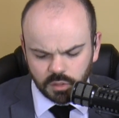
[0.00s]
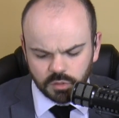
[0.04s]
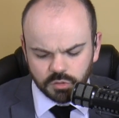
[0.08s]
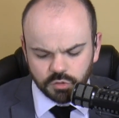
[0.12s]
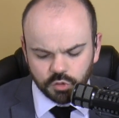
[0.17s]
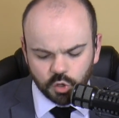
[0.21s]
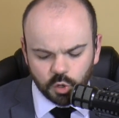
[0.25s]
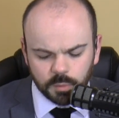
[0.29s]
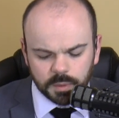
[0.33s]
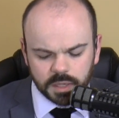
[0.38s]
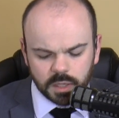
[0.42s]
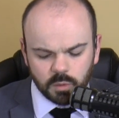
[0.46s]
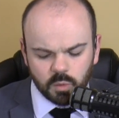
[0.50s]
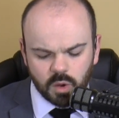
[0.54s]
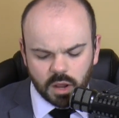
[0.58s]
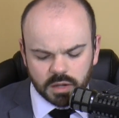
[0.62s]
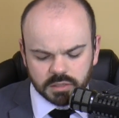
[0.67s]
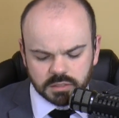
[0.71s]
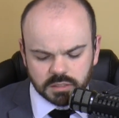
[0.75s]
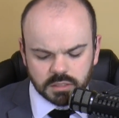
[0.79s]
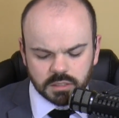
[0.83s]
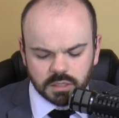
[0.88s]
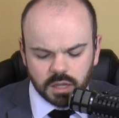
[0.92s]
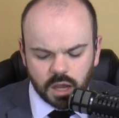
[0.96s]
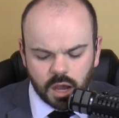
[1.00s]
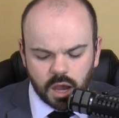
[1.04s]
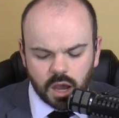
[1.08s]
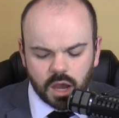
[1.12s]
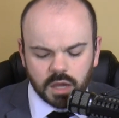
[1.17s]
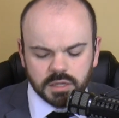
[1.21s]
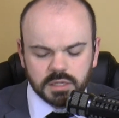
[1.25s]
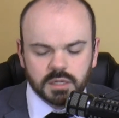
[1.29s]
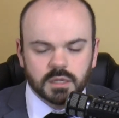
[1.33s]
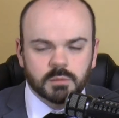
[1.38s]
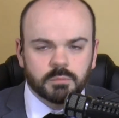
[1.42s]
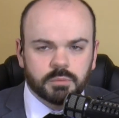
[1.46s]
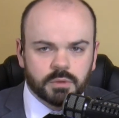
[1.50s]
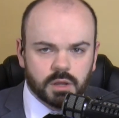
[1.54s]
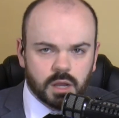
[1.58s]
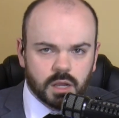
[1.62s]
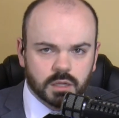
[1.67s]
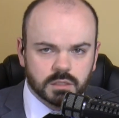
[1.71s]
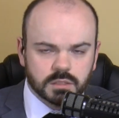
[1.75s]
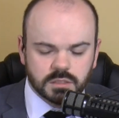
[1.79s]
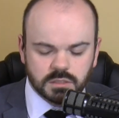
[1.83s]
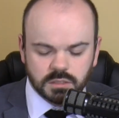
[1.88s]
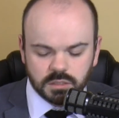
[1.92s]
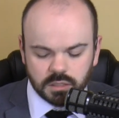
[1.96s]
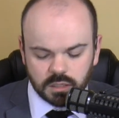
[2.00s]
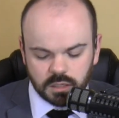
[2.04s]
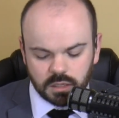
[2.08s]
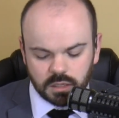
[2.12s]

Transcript: Nobody wanted God in a box,